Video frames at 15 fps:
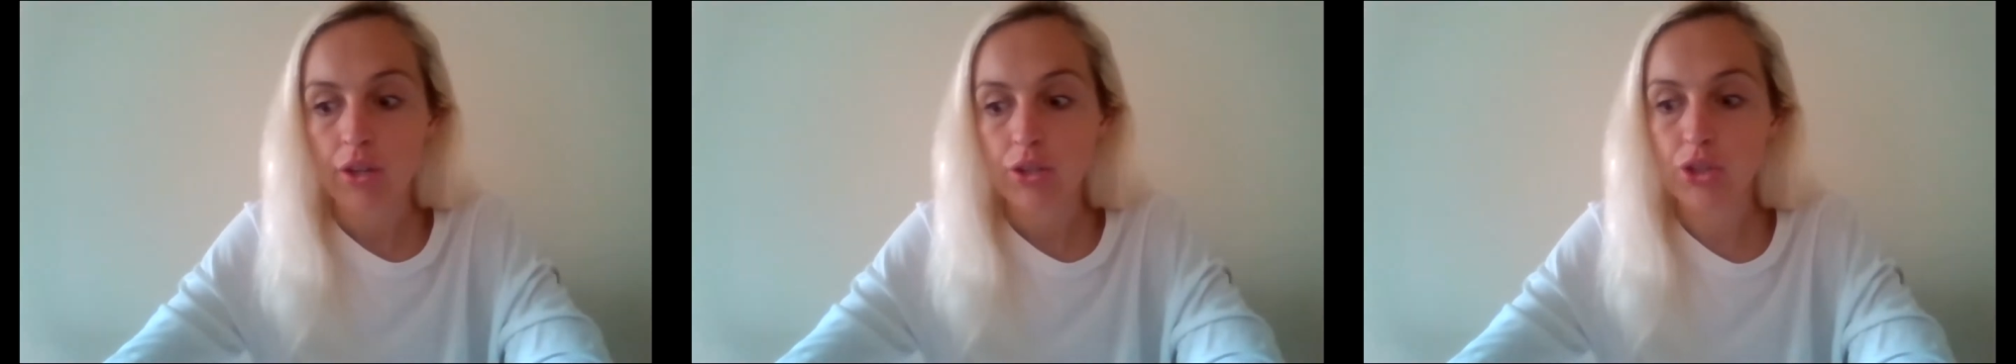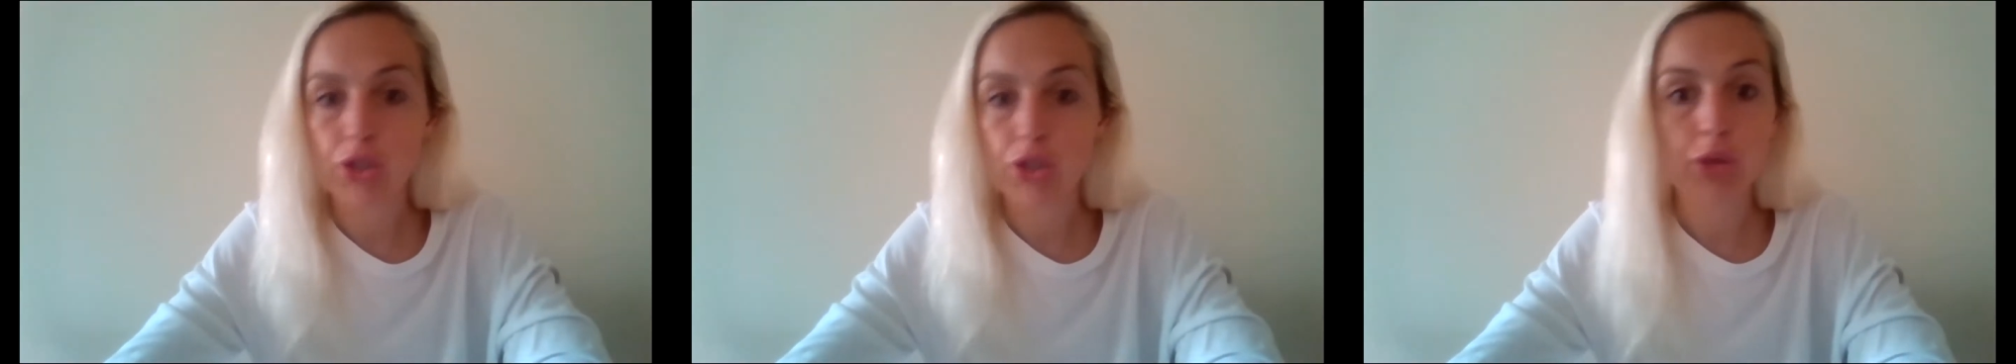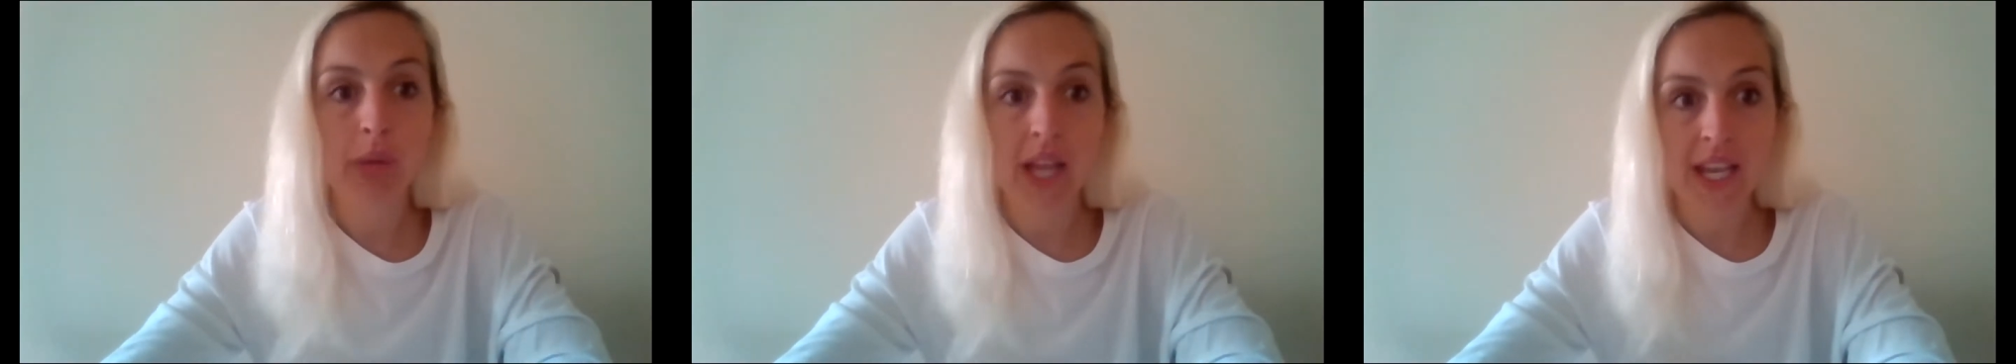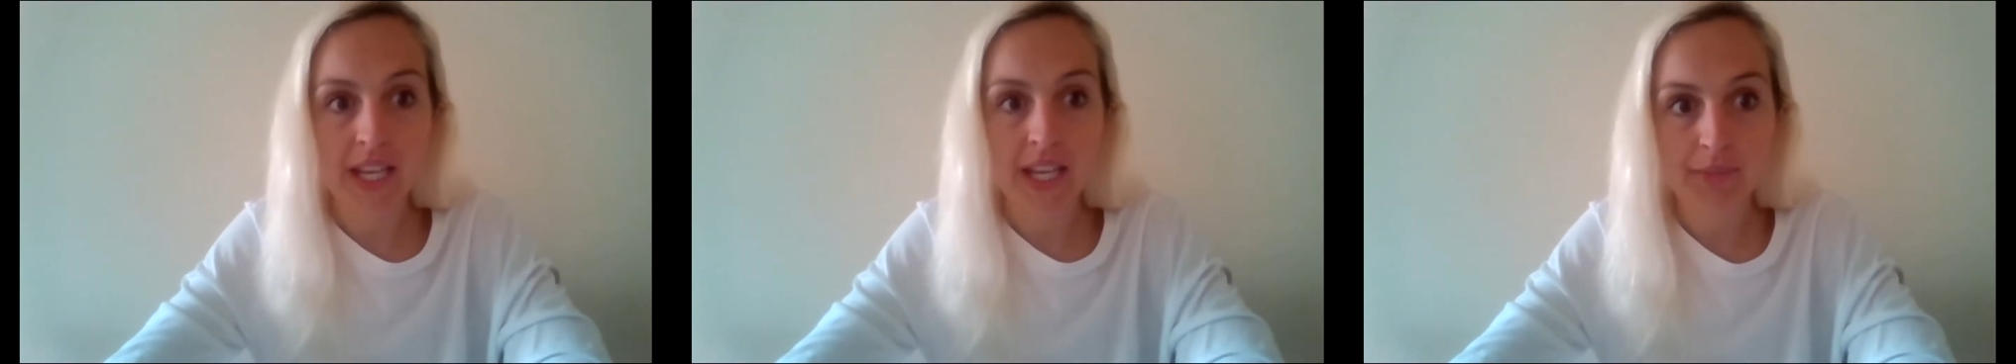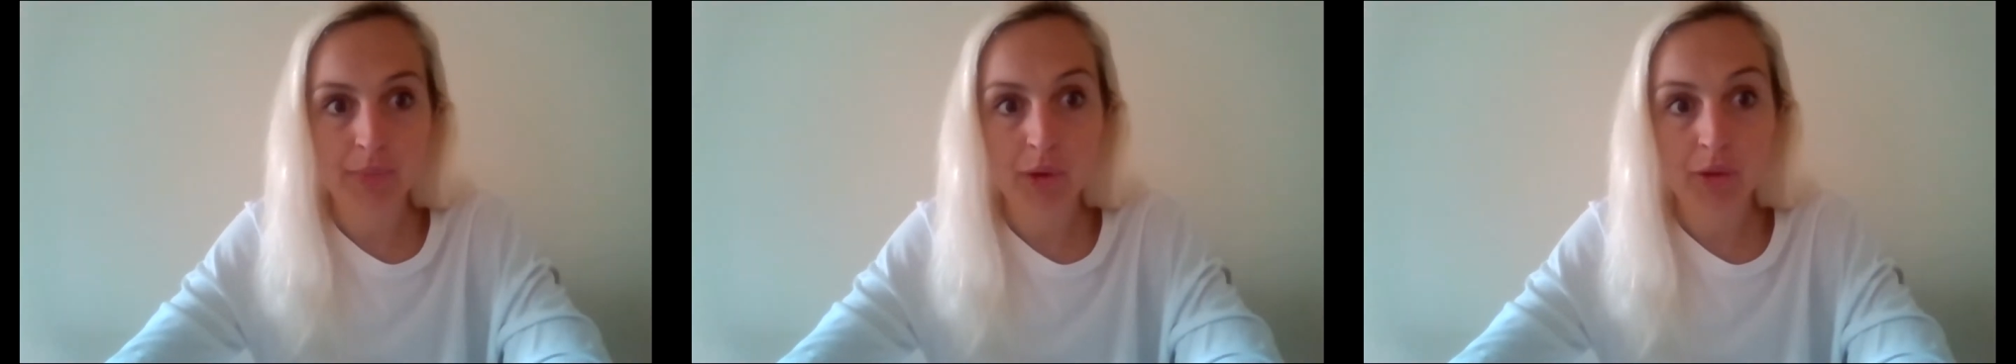2
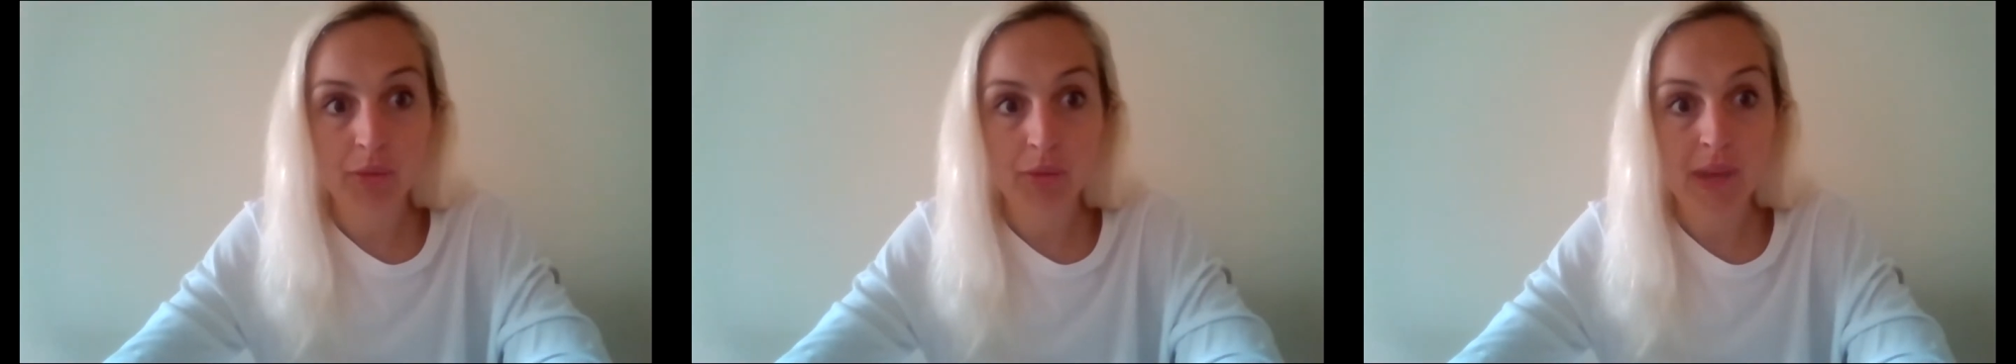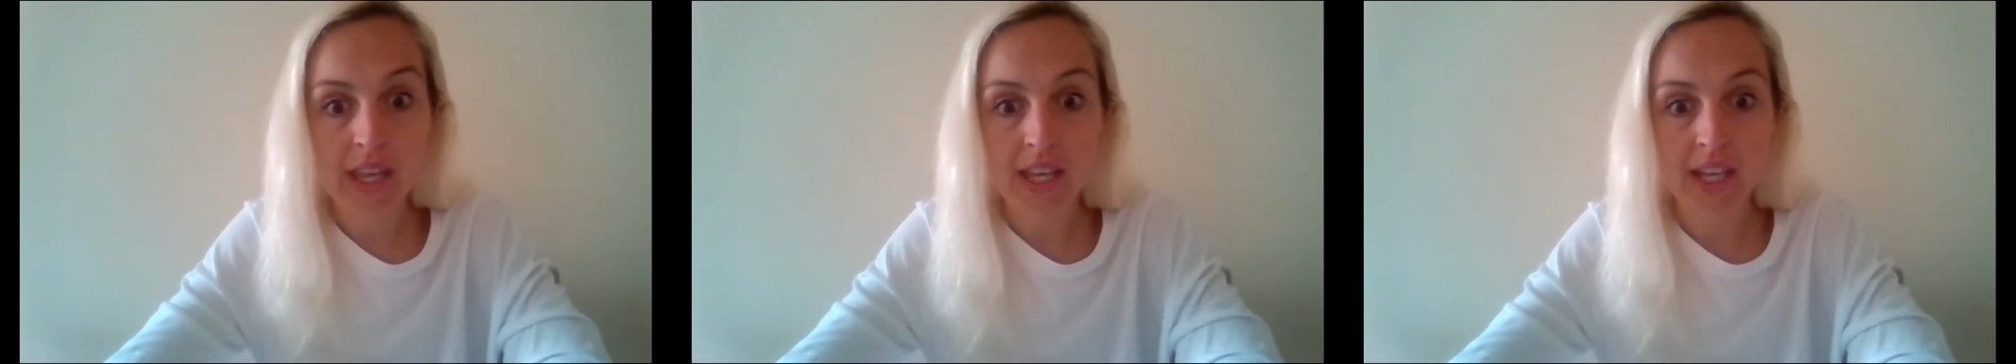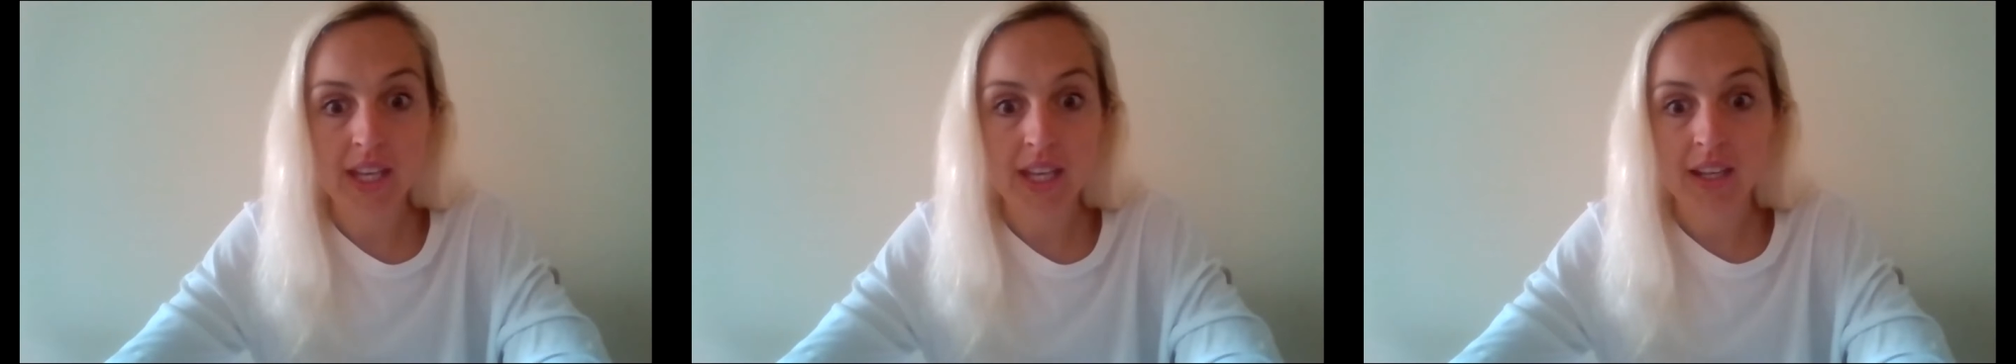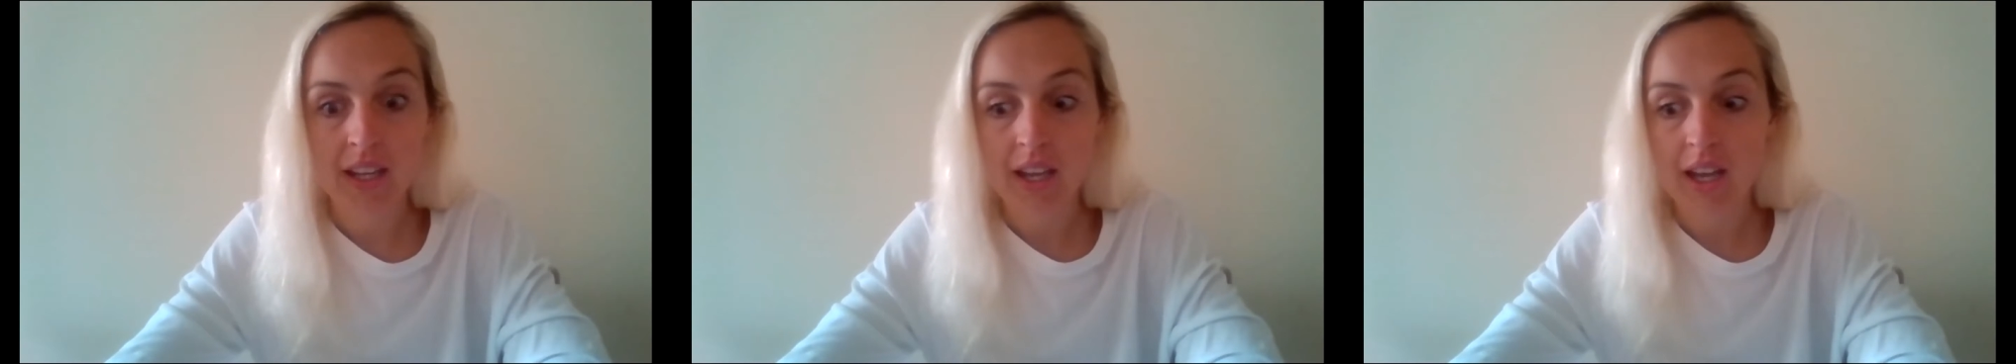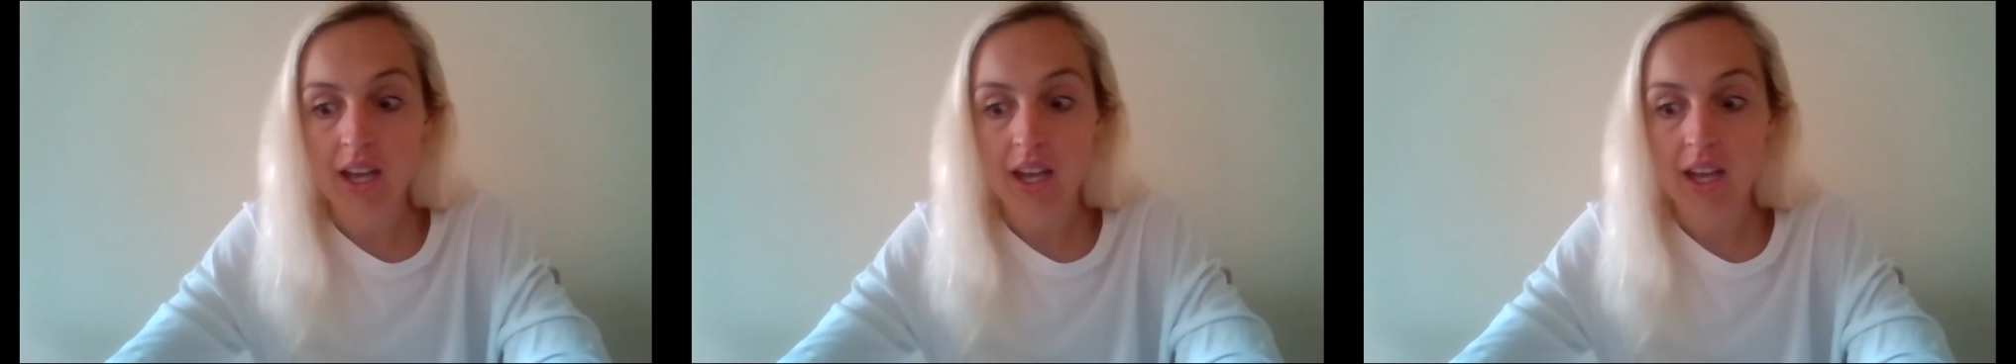players both making